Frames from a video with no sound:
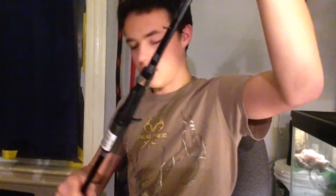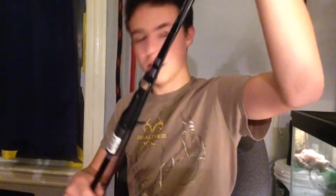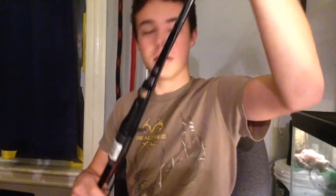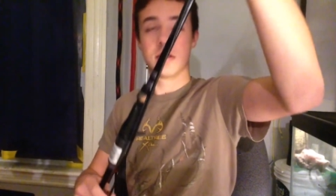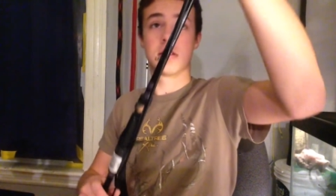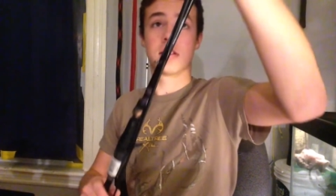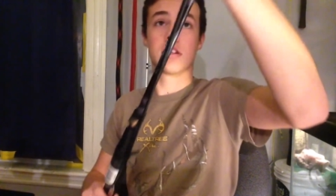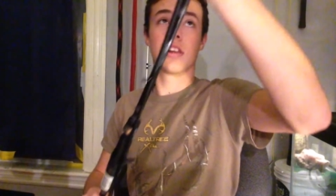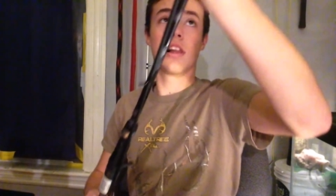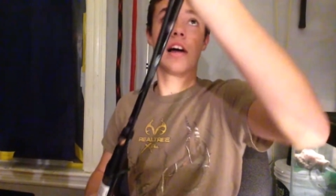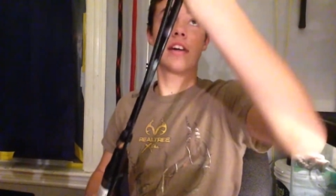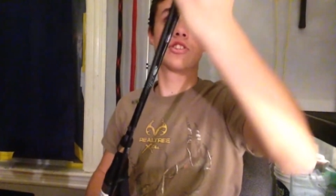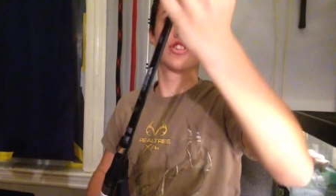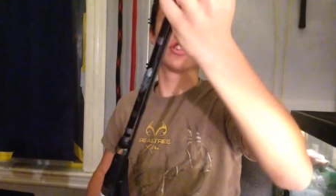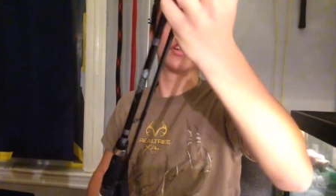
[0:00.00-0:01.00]
this thing
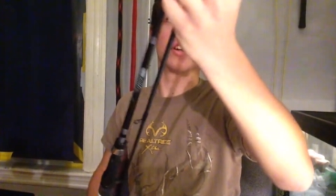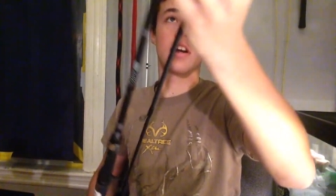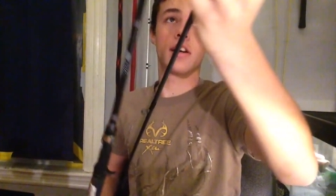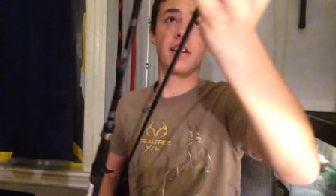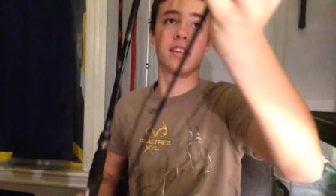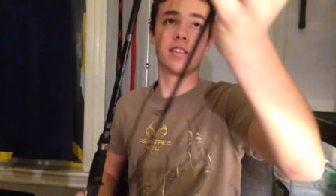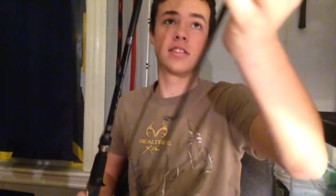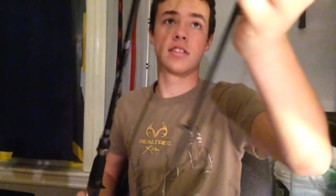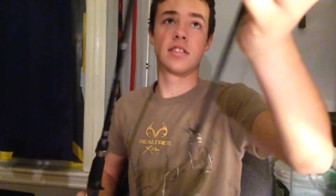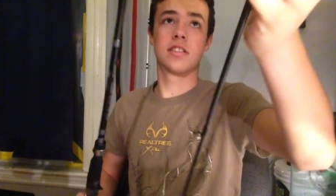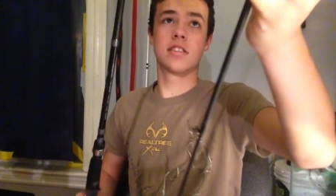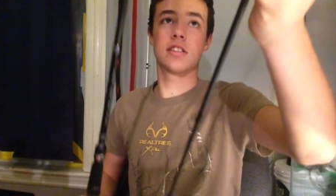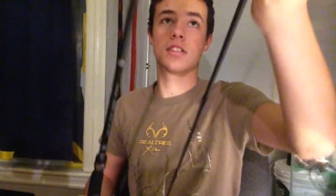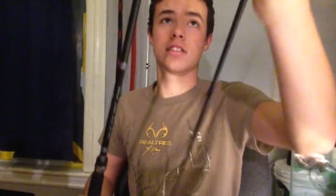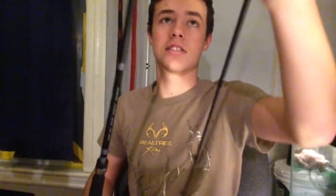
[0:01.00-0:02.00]
last year I had a
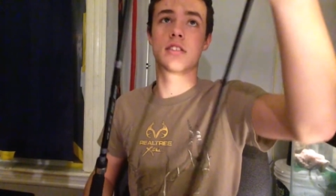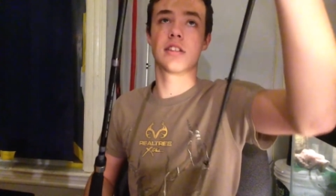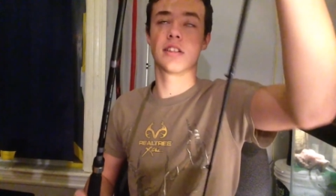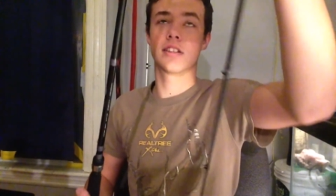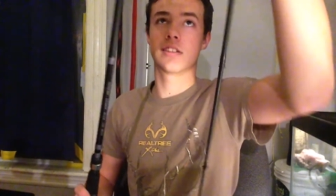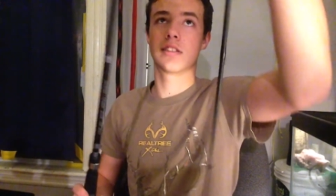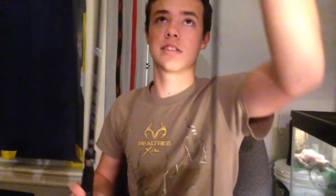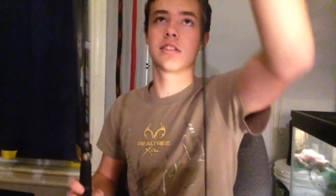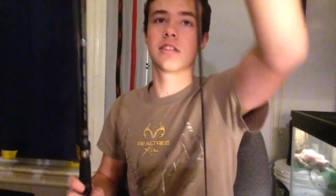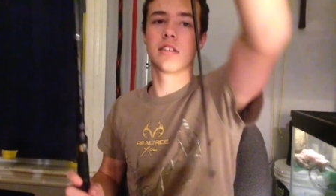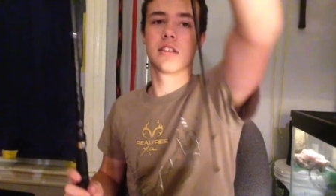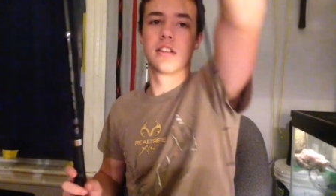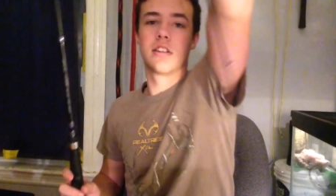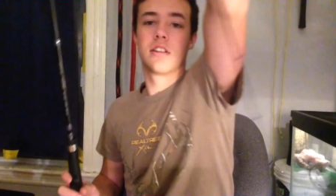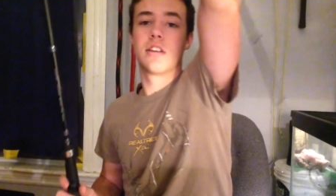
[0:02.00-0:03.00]
6'6".
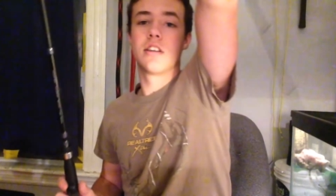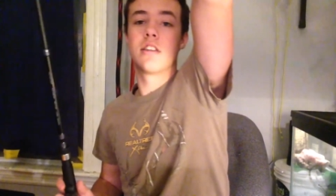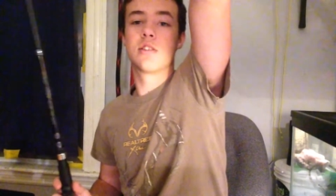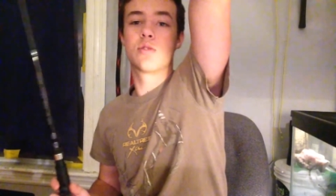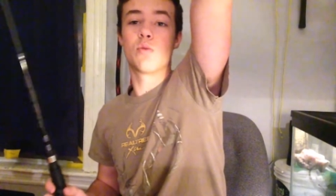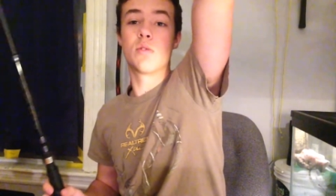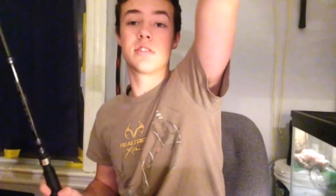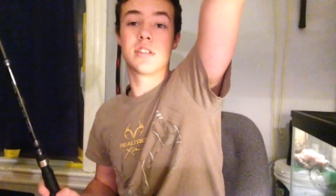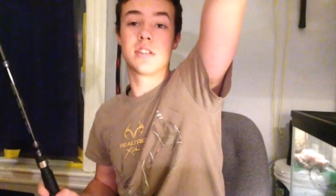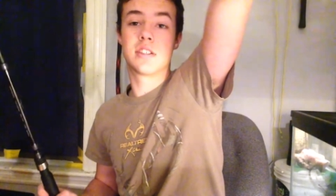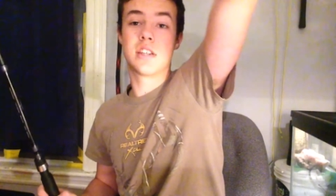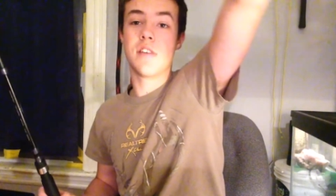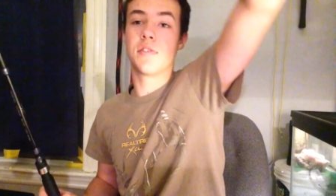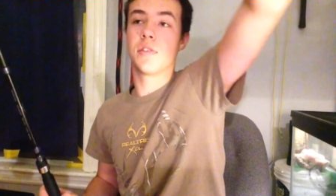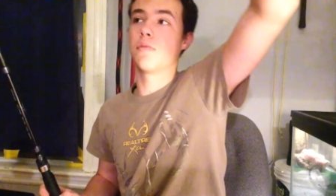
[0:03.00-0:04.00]
This one's a
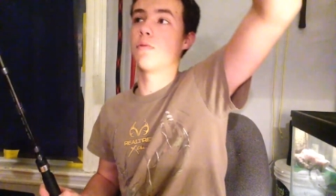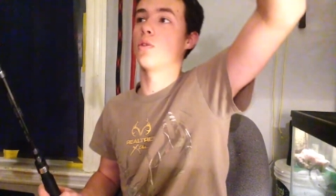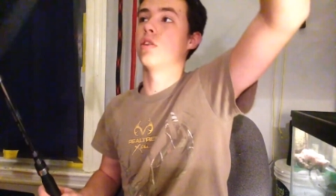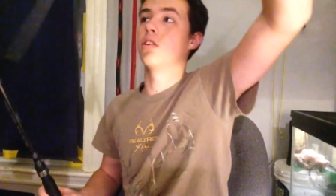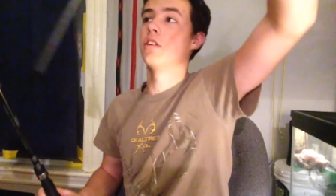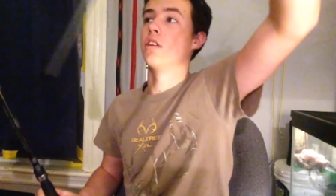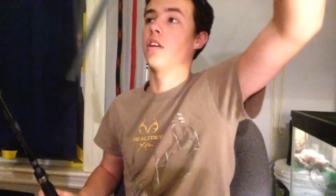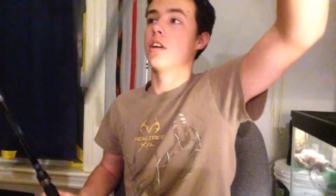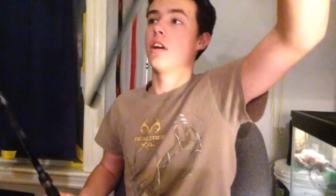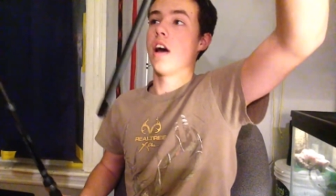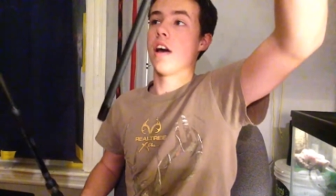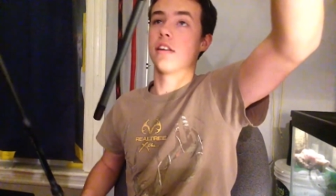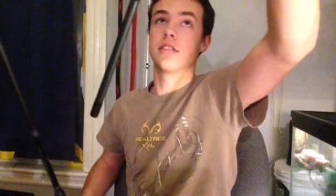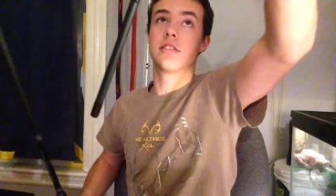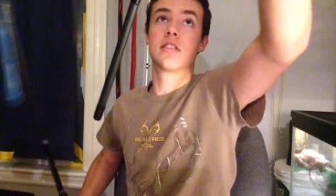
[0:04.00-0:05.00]
7-foot.
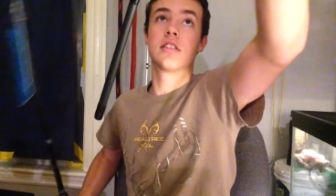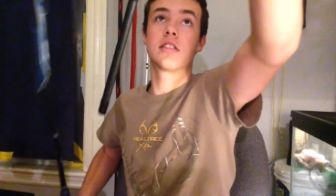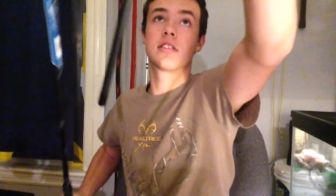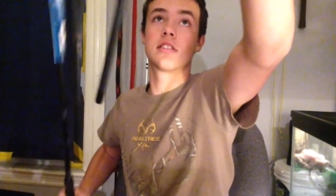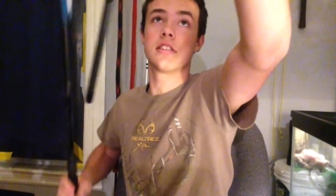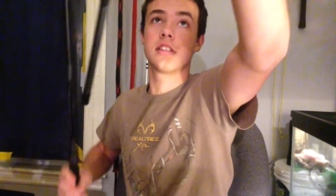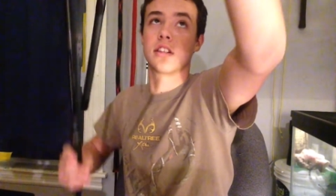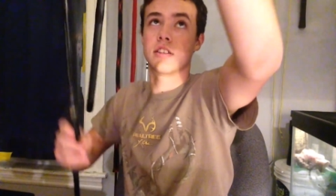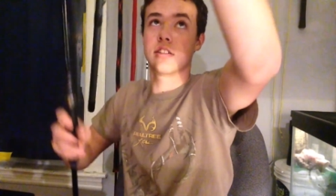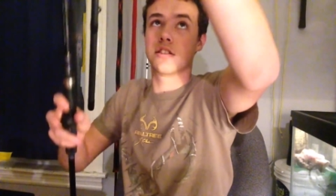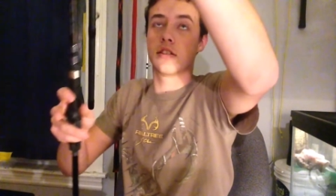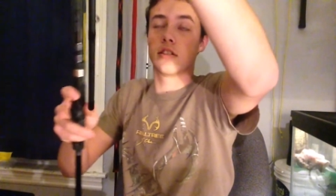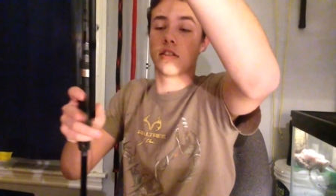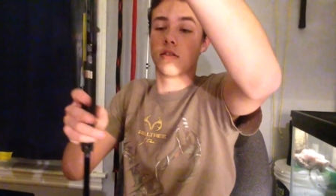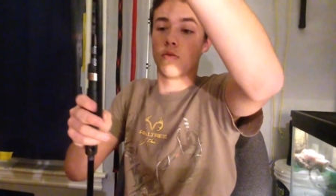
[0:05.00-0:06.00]
I had a
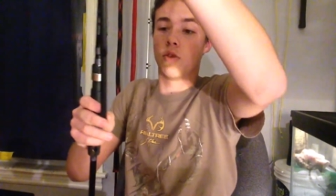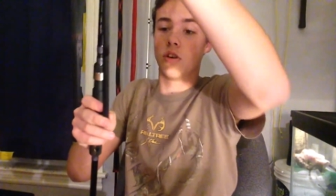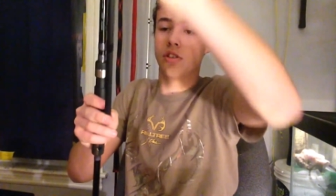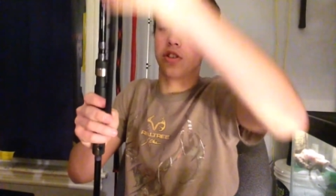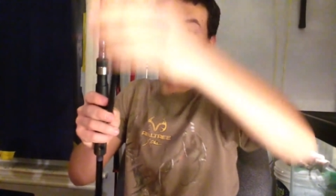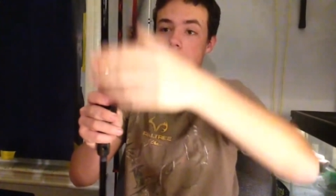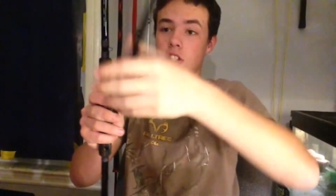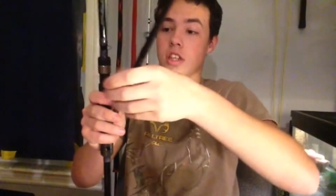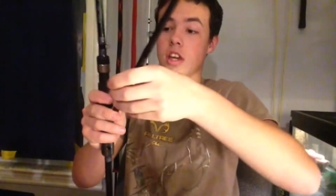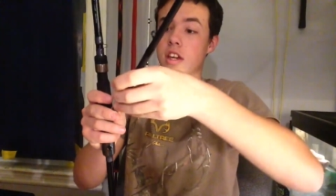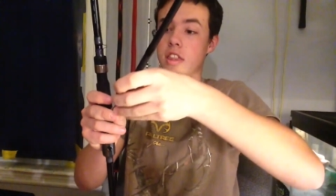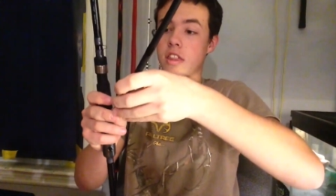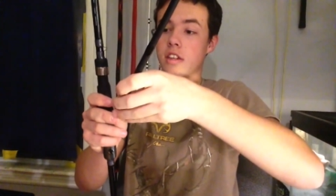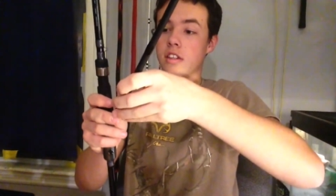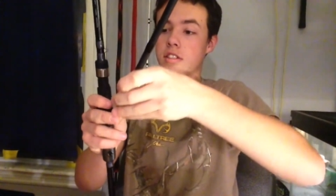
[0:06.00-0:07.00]
6'6" one just
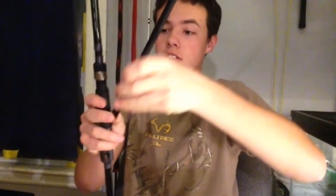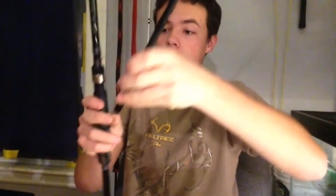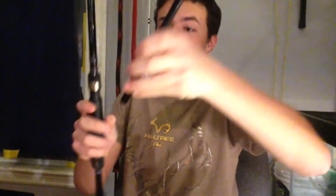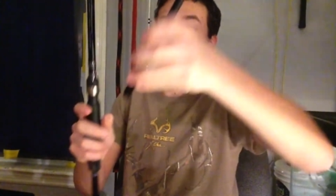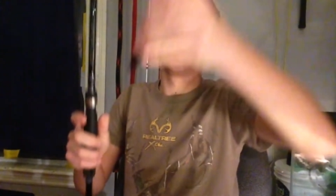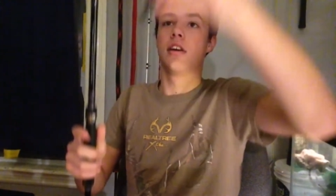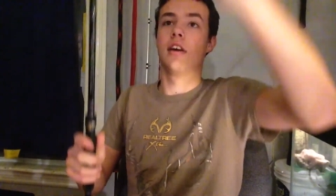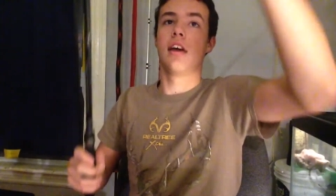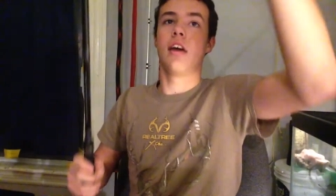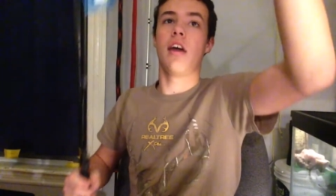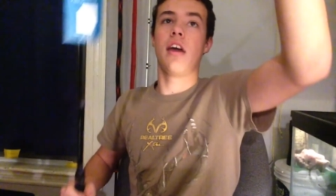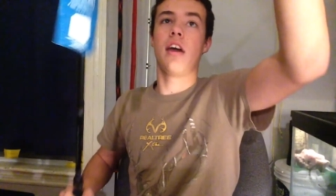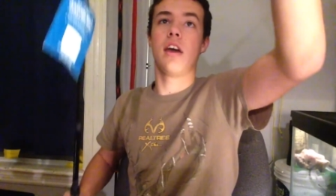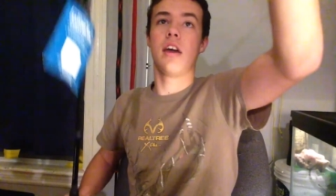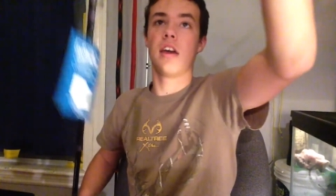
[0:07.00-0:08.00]
like this.
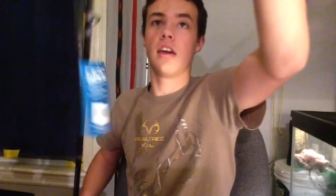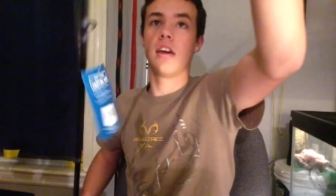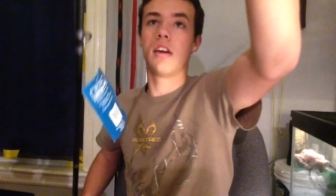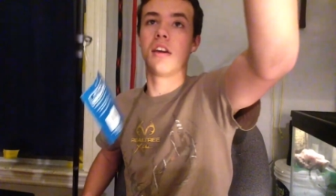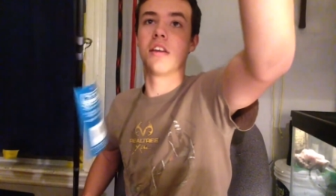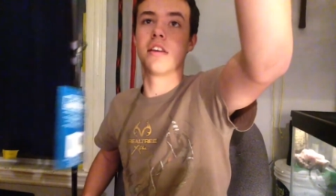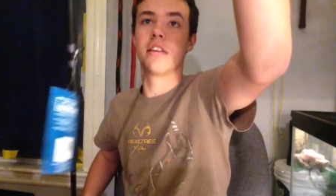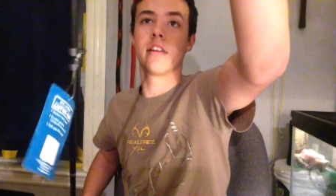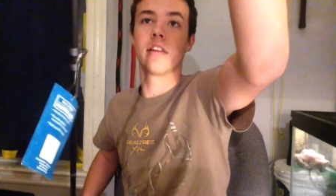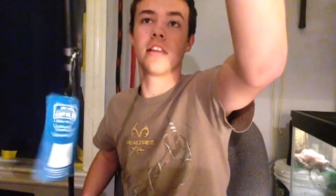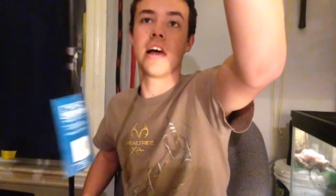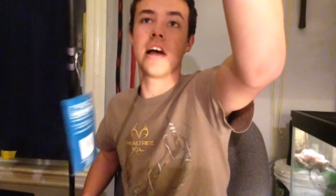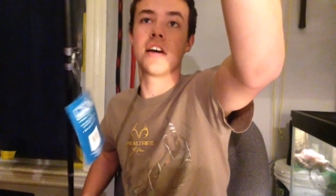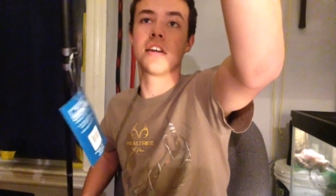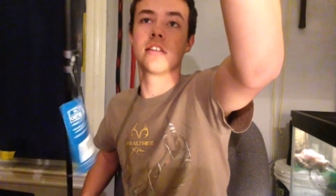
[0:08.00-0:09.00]
And
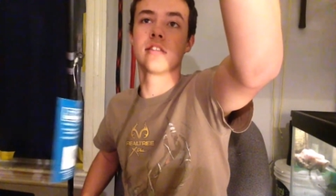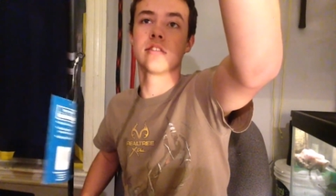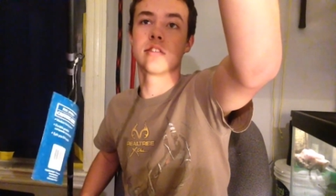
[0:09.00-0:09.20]
the